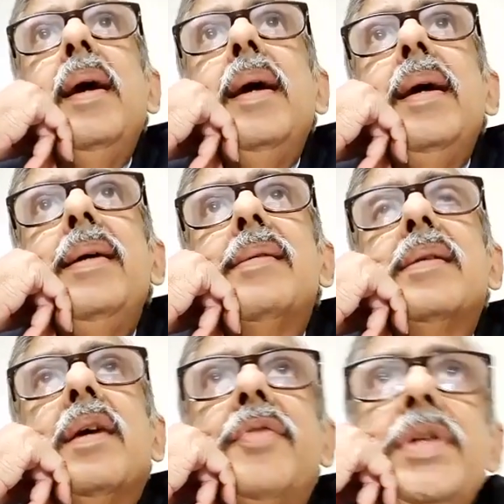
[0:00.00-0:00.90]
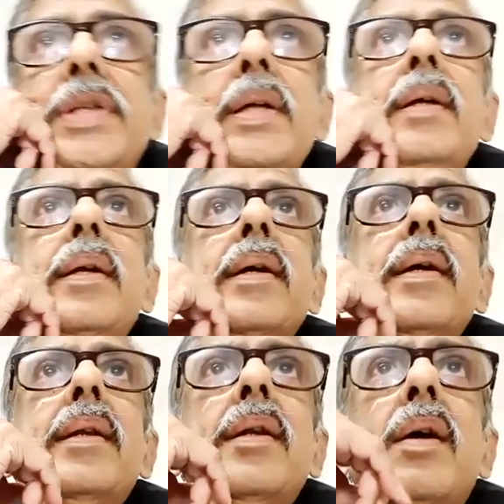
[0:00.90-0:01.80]
is sufficient
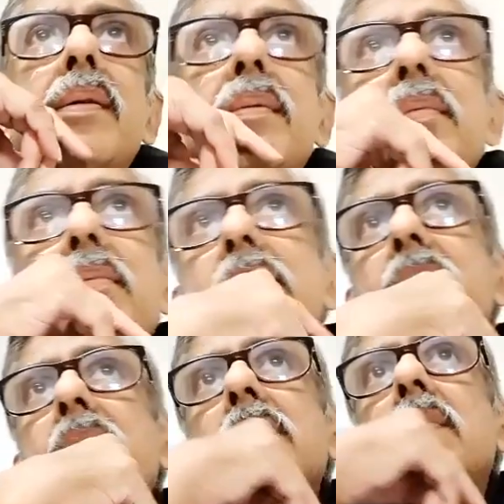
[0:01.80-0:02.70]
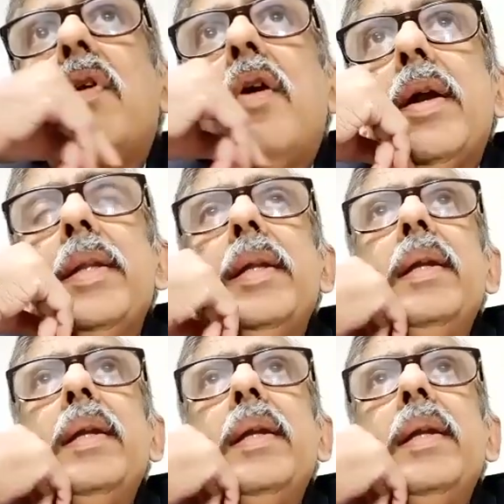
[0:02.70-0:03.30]
in the ordinary